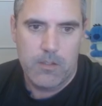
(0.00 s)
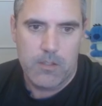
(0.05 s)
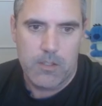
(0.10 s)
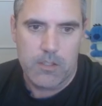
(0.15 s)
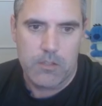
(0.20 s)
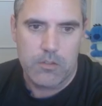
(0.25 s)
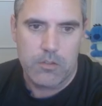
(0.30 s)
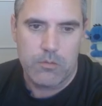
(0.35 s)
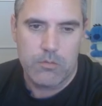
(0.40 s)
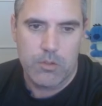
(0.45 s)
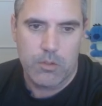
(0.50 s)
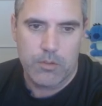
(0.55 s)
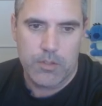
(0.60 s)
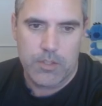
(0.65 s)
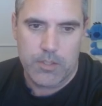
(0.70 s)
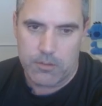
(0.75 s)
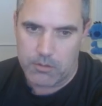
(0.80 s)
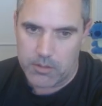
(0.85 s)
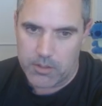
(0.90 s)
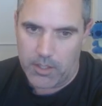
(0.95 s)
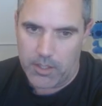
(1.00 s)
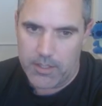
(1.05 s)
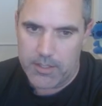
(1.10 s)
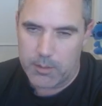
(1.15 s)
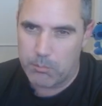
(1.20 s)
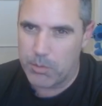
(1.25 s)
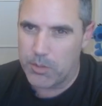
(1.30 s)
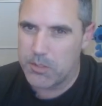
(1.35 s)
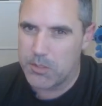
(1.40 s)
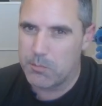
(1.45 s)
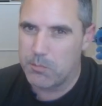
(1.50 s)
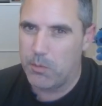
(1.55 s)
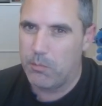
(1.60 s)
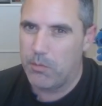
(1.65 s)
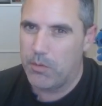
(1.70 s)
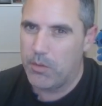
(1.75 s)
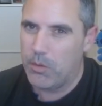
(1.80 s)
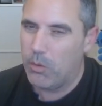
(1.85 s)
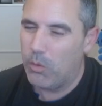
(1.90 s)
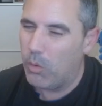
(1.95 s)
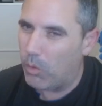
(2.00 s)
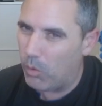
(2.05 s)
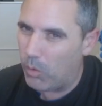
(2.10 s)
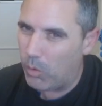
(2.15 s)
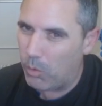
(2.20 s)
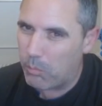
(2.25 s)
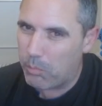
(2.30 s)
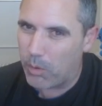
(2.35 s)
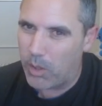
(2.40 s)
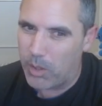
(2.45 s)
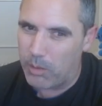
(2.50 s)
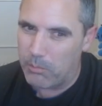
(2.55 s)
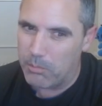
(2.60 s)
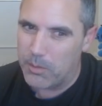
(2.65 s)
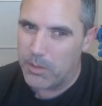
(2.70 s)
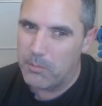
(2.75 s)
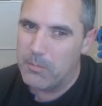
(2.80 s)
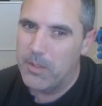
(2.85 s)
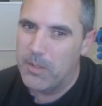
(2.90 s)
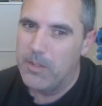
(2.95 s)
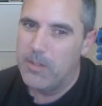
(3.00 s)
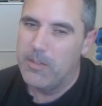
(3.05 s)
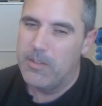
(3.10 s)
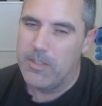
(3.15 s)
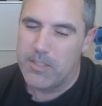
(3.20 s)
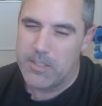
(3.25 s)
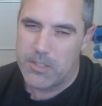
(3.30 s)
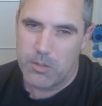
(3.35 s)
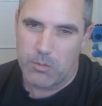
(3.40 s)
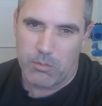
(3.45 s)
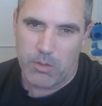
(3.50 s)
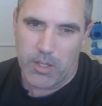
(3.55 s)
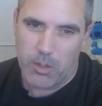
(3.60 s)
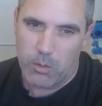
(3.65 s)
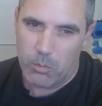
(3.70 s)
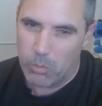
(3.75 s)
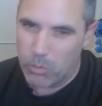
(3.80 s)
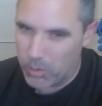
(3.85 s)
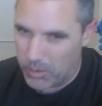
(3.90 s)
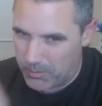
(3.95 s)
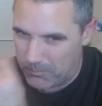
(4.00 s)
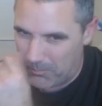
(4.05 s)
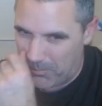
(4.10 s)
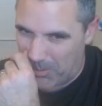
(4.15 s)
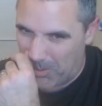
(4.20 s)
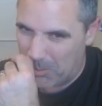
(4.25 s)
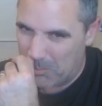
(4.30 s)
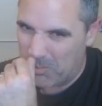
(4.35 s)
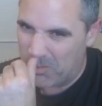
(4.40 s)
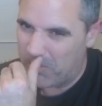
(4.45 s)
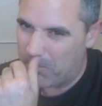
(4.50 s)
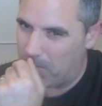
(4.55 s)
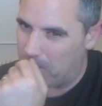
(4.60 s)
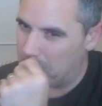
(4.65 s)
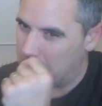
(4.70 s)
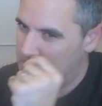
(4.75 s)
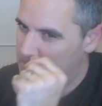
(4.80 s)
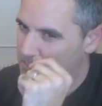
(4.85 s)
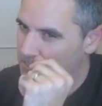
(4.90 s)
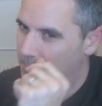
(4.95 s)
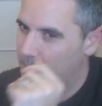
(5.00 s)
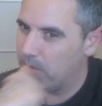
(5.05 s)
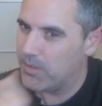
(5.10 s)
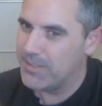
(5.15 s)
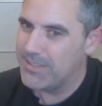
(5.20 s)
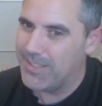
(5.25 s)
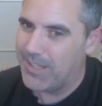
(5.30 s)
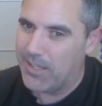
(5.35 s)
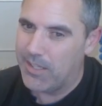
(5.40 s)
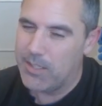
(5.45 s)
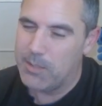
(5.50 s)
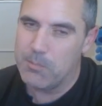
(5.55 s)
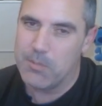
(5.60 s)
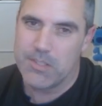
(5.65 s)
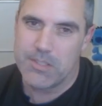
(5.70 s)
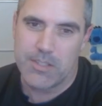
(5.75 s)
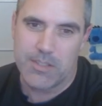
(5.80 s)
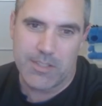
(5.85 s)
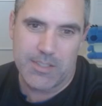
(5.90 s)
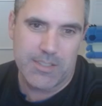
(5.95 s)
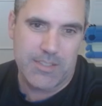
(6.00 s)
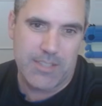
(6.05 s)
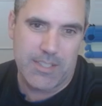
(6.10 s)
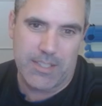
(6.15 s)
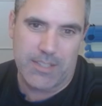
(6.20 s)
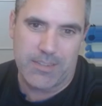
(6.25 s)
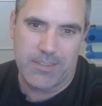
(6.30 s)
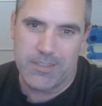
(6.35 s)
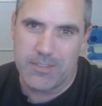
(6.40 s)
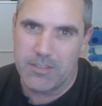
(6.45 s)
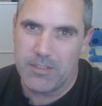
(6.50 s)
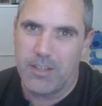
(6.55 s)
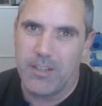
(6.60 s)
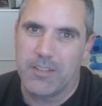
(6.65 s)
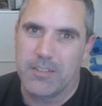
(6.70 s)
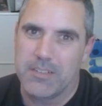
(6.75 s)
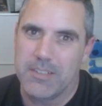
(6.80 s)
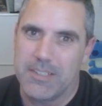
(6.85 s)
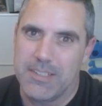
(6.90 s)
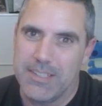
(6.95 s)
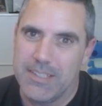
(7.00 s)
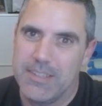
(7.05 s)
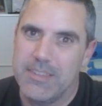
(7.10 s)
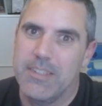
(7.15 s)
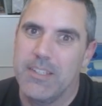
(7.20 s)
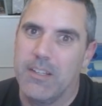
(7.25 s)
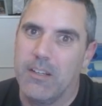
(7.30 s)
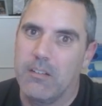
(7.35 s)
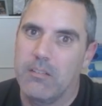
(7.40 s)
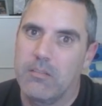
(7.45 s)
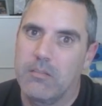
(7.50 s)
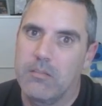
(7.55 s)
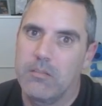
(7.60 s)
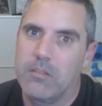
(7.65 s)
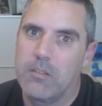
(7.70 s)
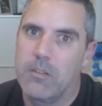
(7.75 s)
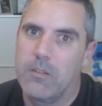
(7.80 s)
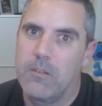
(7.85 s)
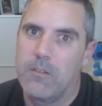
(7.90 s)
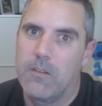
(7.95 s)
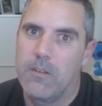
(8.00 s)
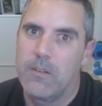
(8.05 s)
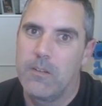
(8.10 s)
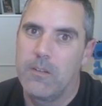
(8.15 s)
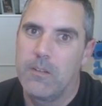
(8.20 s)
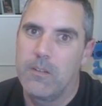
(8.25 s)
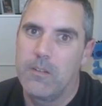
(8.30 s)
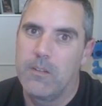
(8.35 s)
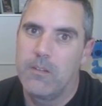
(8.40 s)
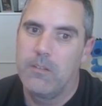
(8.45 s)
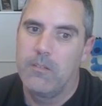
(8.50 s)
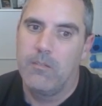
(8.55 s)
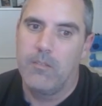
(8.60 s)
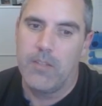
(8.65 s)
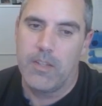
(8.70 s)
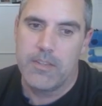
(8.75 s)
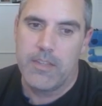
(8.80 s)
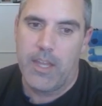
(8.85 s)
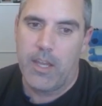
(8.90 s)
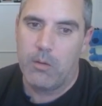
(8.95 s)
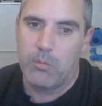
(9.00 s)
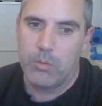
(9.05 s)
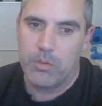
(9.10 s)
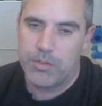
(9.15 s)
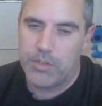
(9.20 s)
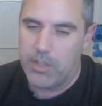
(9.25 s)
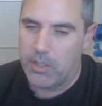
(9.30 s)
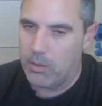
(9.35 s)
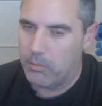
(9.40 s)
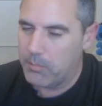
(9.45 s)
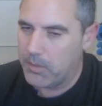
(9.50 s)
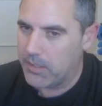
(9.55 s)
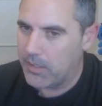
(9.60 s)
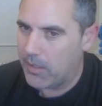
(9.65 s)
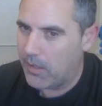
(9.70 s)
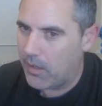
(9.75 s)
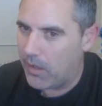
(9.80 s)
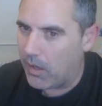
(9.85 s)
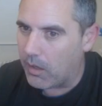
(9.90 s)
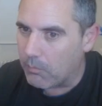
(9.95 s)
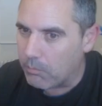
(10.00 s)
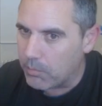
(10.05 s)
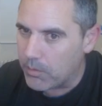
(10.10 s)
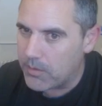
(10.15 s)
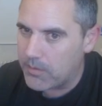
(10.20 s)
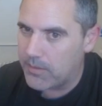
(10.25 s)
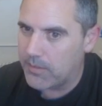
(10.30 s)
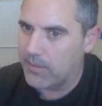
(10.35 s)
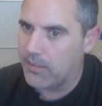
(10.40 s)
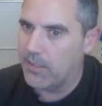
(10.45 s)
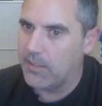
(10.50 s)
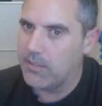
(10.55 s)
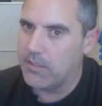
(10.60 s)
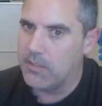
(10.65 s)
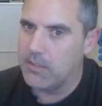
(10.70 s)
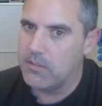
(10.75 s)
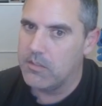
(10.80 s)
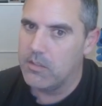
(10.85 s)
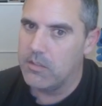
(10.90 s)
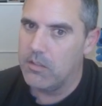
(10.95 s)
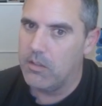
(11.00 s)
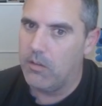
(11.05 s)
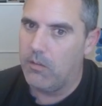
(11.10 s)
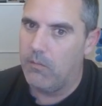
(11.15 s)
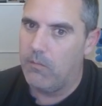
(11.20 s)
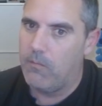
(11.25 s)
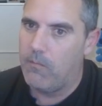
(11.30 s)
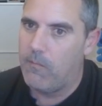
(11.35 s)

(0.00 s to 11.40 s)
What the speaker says: And you know that your guiding principle for the whole problem is to write a one variable function for the time it's going to take the dog to get there. And that will tell me everything I need to know.